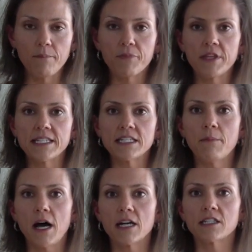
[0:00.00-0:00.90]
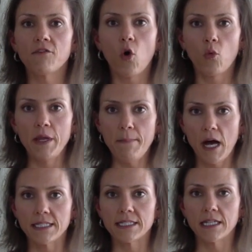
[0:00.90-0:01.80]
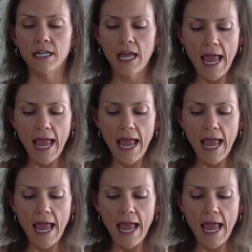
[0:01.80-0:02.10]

This is a box of whole wheat pasta,